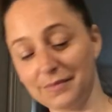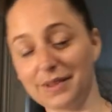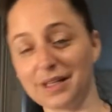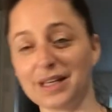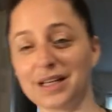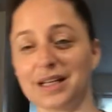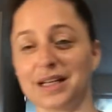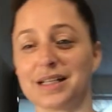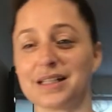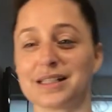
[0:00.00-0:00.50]

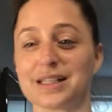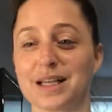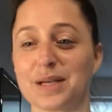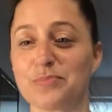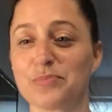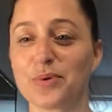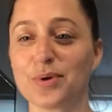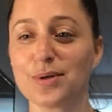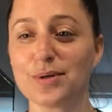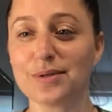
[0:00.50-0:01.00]
It is
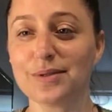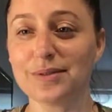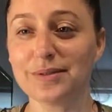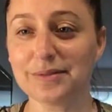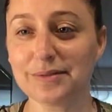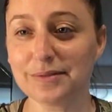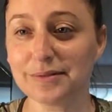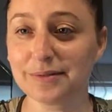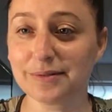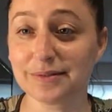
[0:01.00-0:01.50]
April.
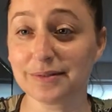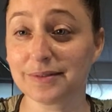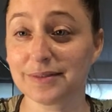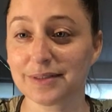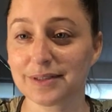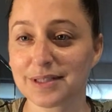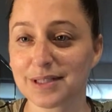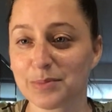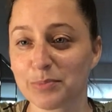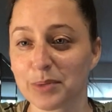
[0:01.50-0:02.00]

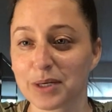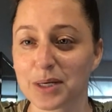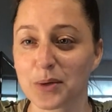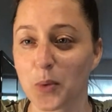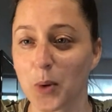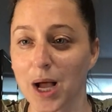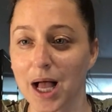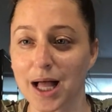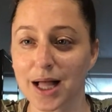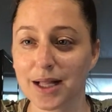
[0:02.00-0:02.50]
It's been a
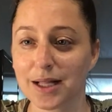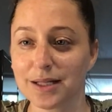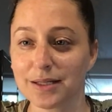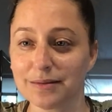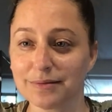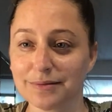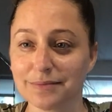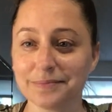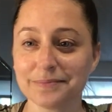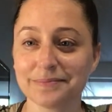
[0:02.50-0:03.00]

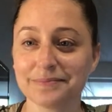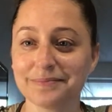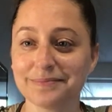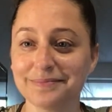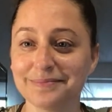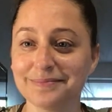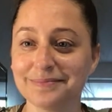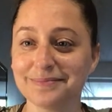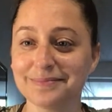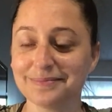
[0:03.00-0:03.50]

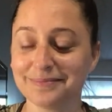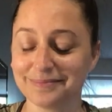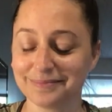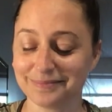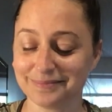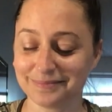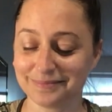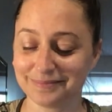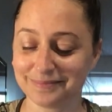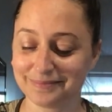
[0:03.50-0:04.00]
while.
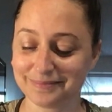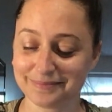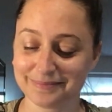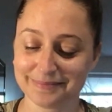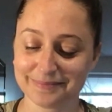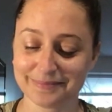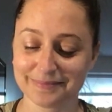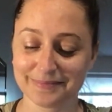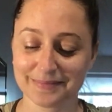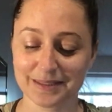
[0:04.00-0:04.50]

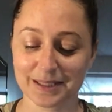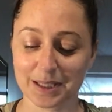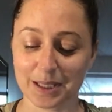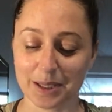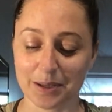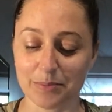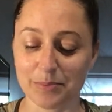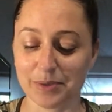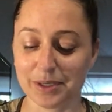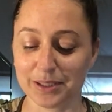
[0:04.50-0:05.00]

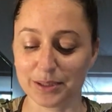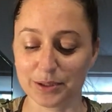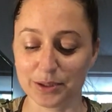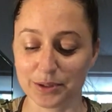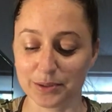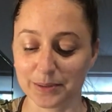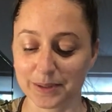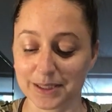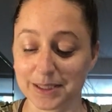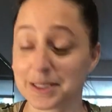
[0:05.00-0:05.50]
I've been
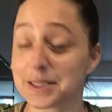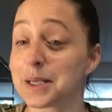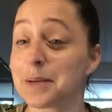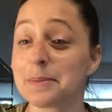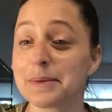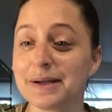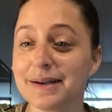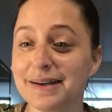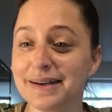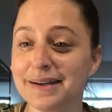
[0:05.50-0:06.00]
doing summer